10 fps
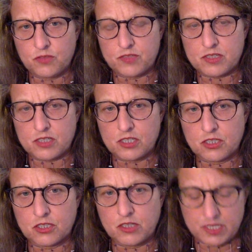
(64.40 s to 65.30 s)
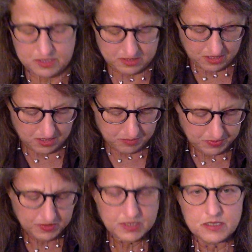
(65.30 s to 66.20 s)
of this year is
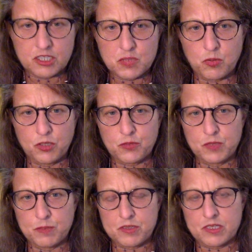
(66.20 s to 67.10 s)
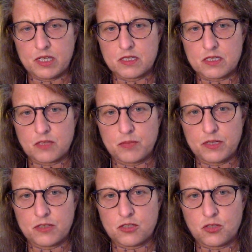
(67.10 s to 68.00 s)
up 6.3%
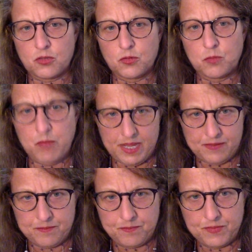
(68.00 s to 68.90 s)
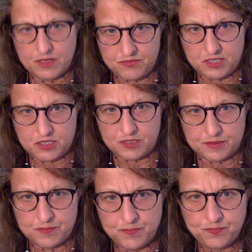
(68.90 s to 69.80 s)
compared to May of this
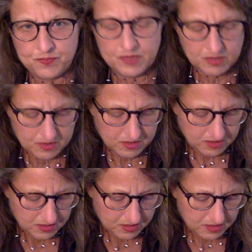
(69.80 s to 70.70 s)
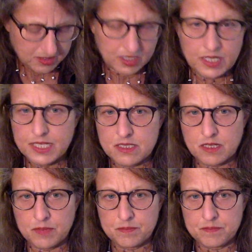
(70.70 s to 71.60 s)
year. And it's
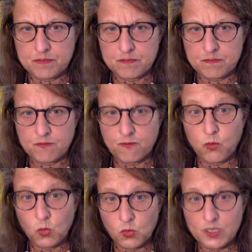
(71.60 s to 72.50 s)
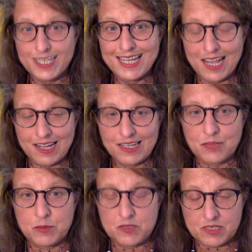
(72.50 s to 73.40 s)
up
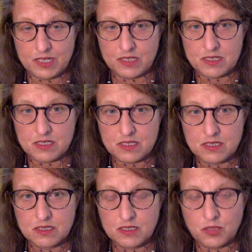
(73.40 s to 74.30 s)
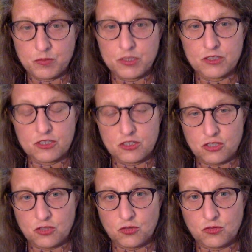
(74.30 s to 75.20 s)
49% compared to
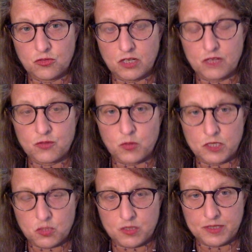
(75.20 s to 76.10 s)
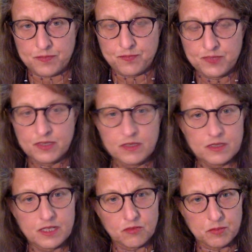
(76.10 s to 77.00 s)
June of 2020.
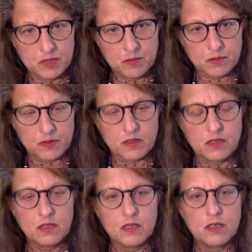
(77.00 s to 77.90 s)
Now remember,